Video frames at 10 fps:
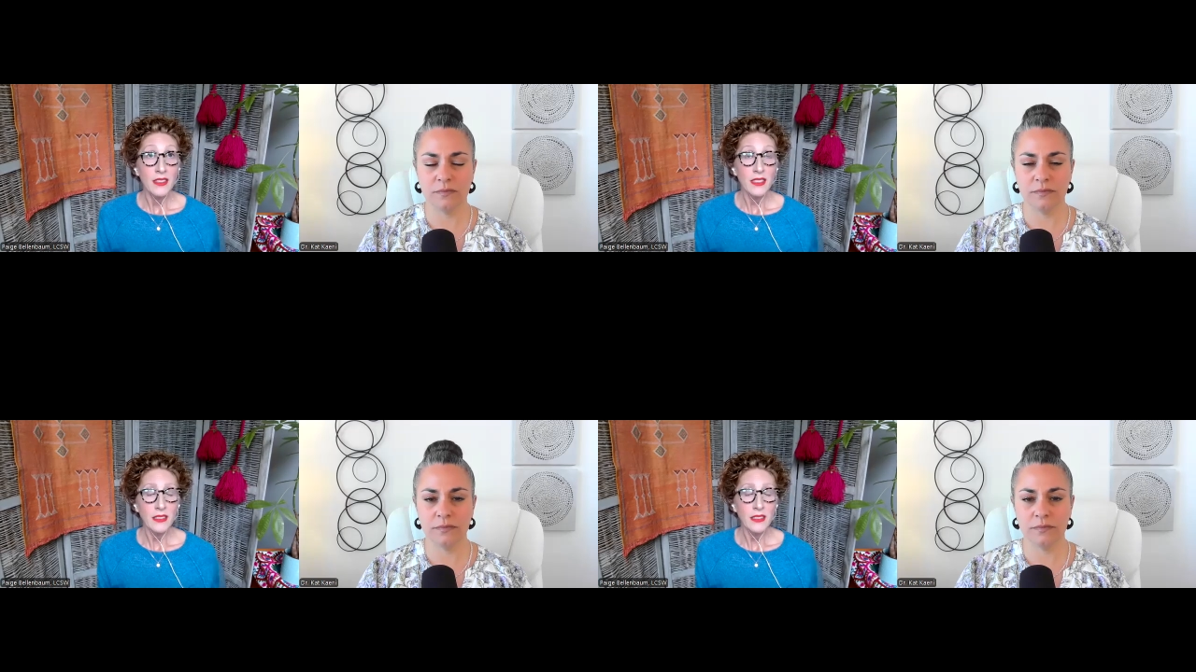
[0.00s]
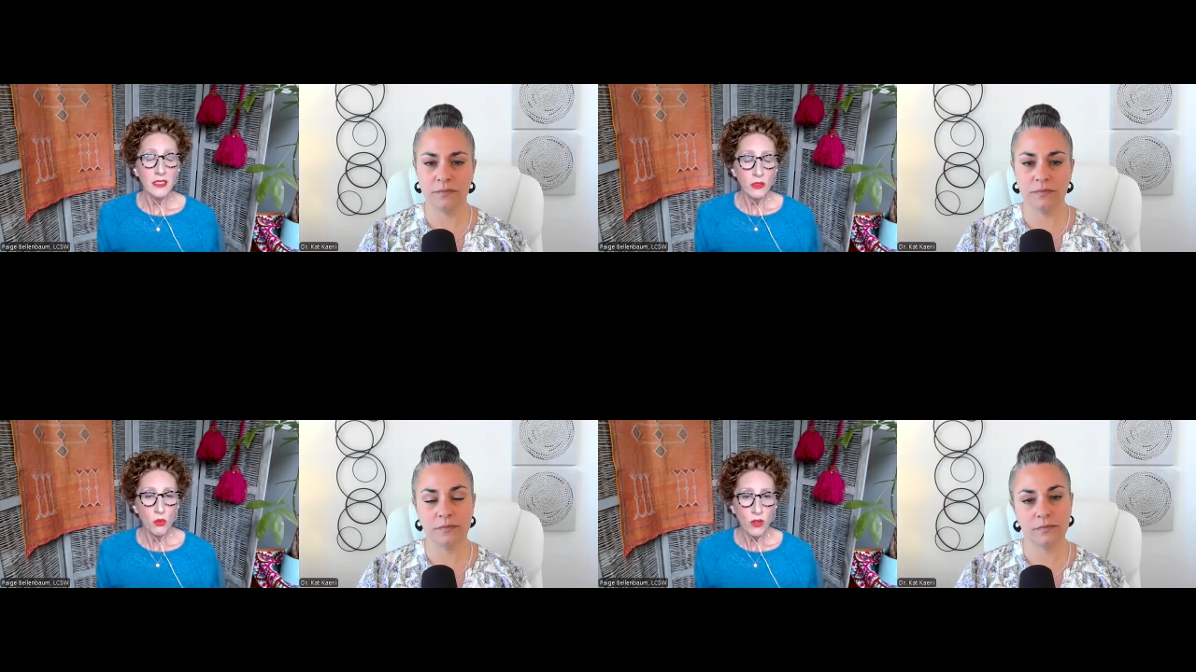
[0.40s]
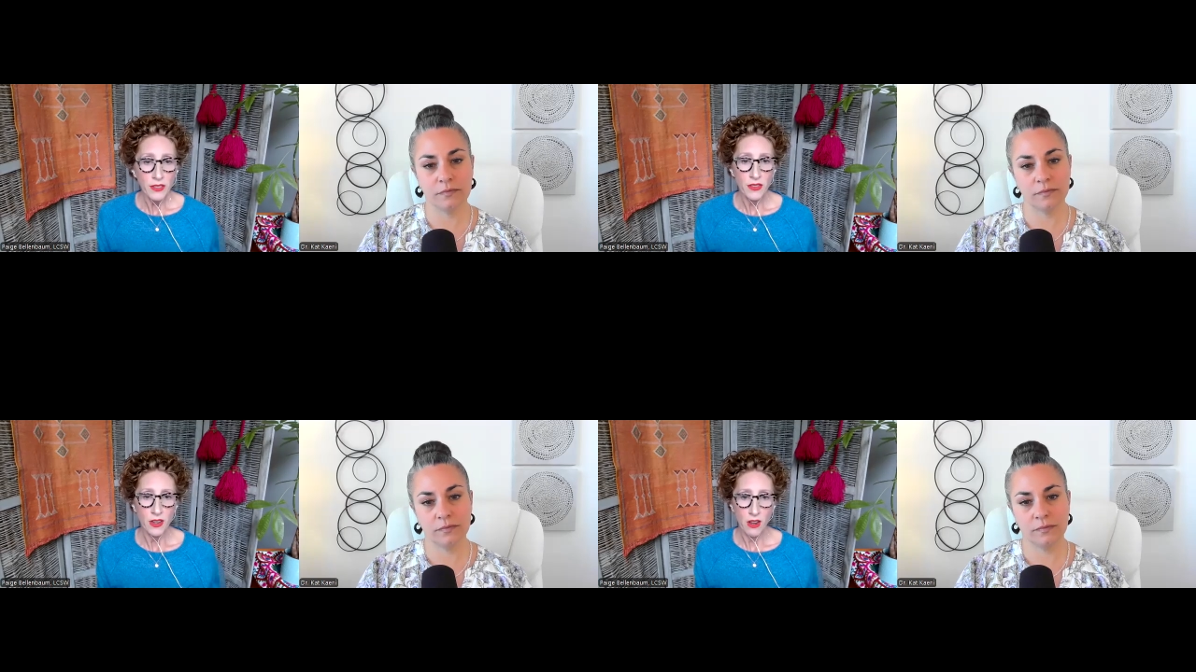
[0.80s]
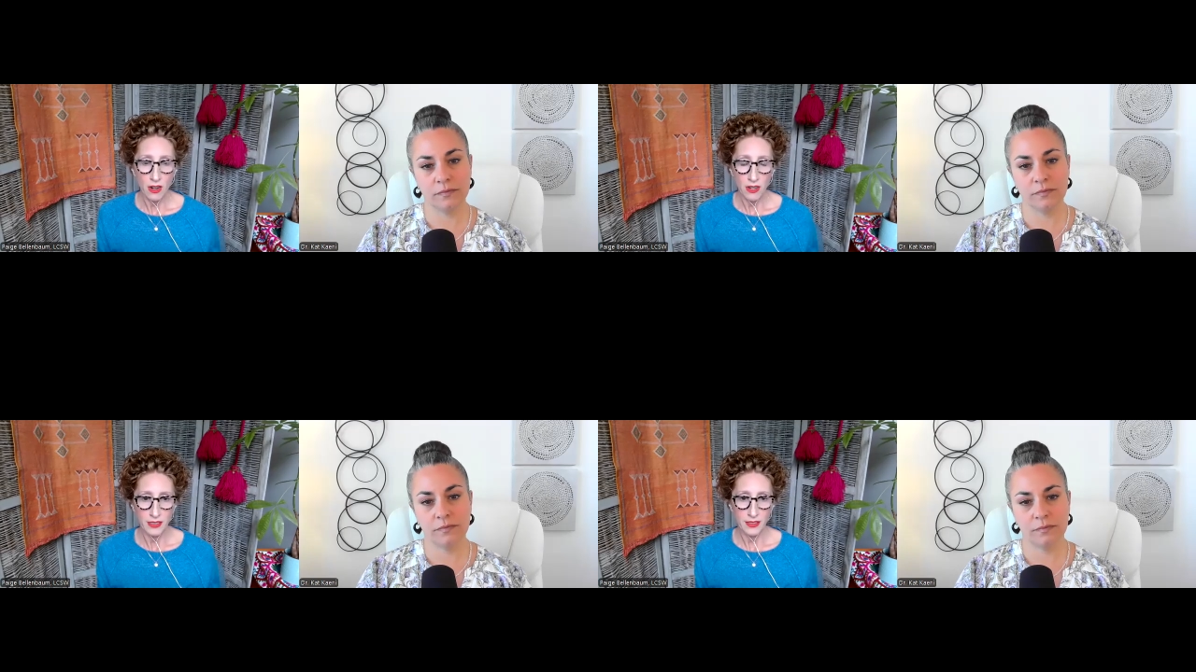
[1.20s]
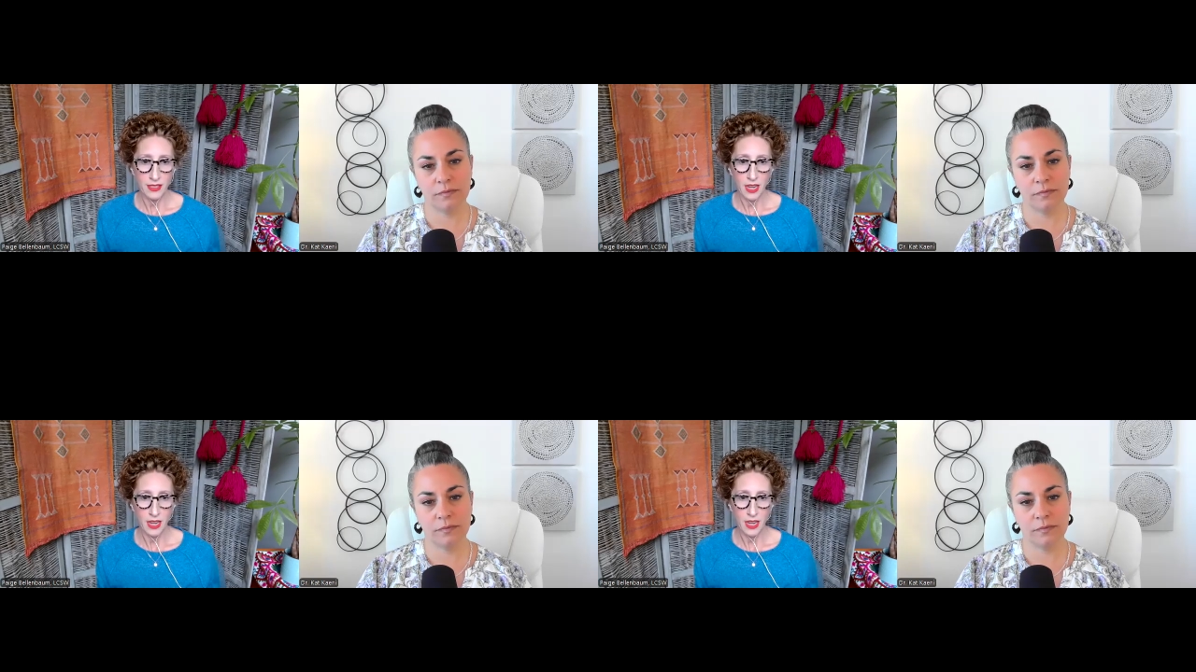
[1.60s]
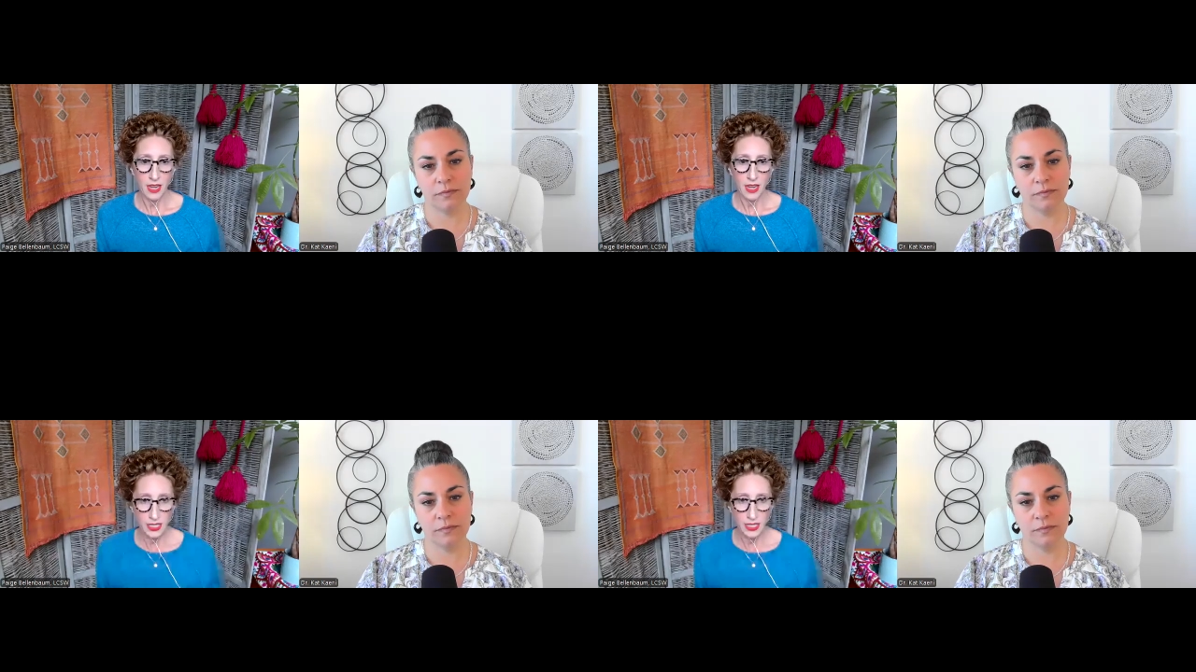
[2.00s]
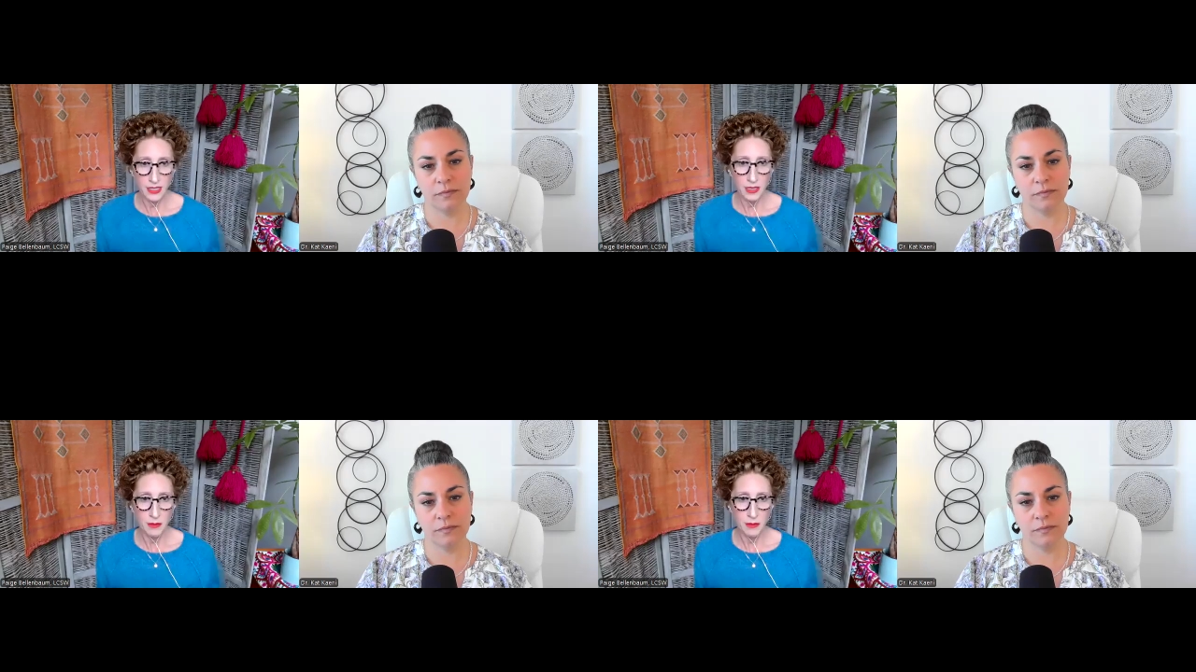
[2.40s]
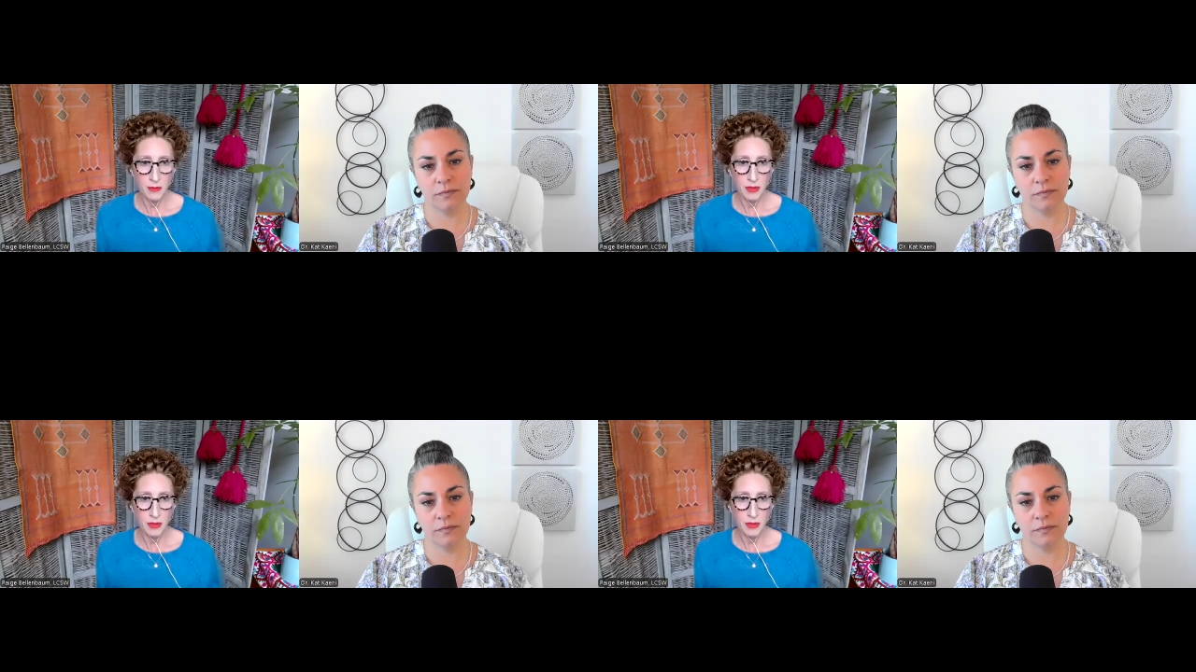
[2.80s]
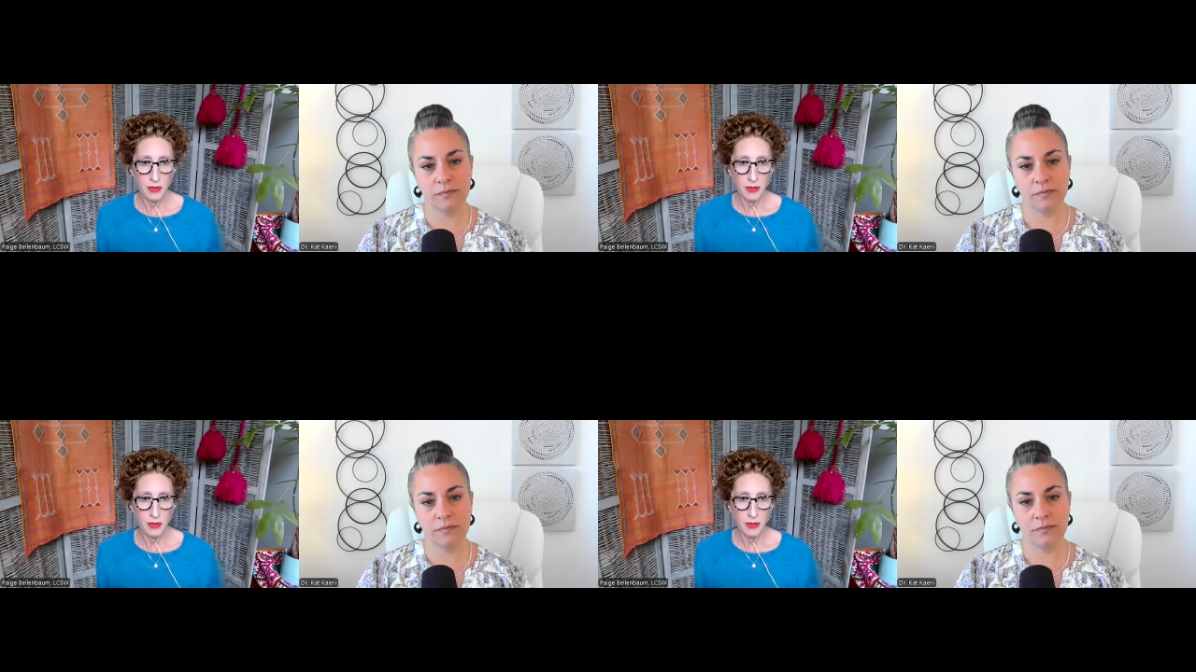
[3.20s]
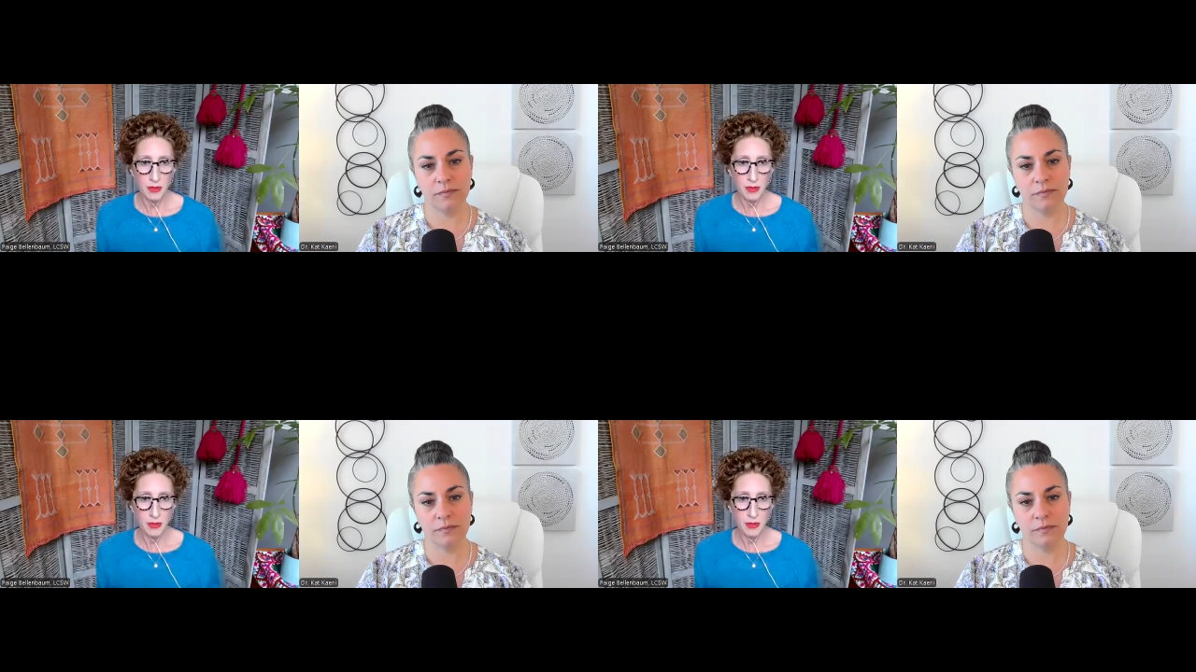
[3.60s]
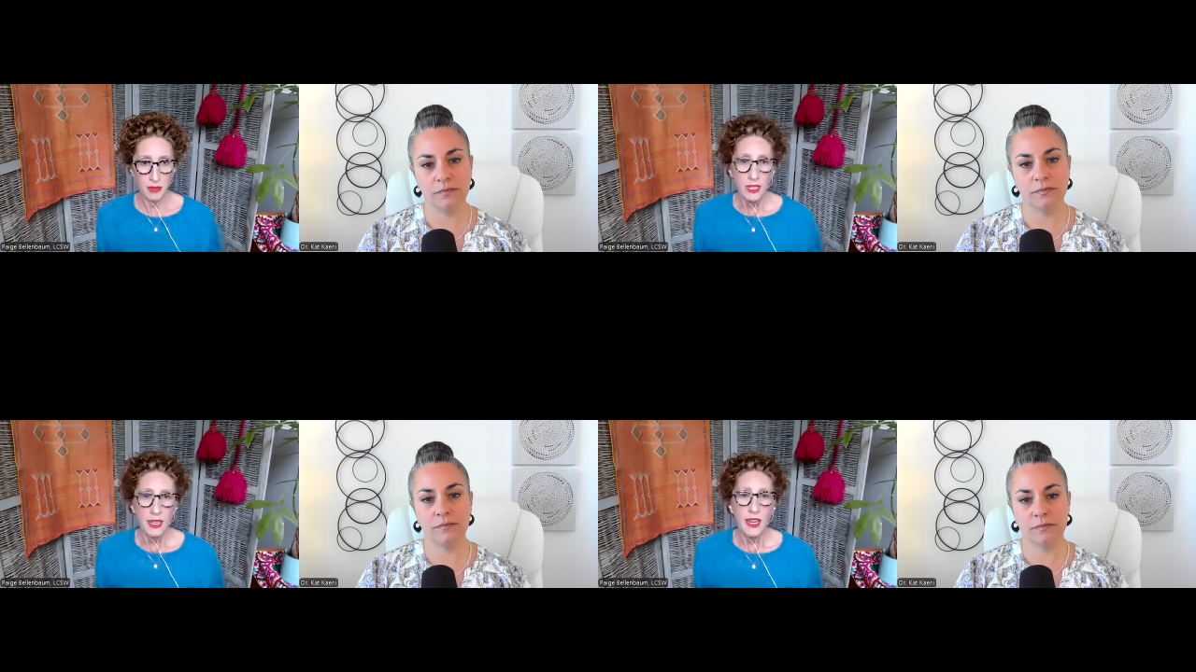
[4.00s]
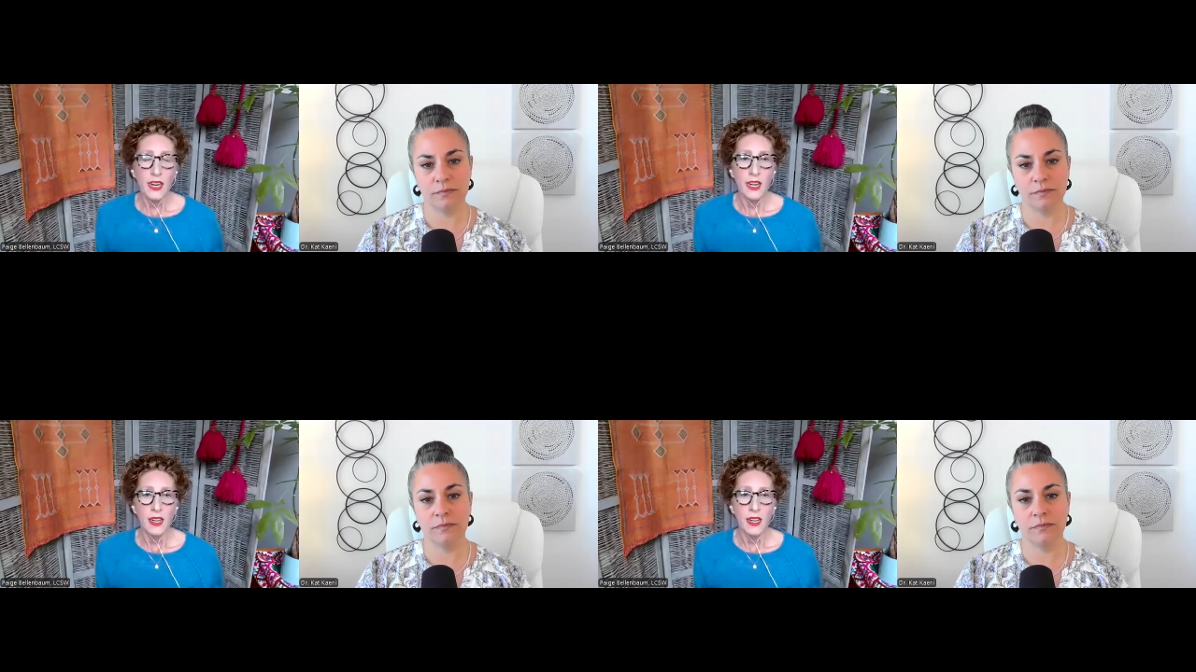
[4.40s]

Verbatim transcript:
Speaker 1: this is one of the hardest times in history to be a mother. Mm-hmm.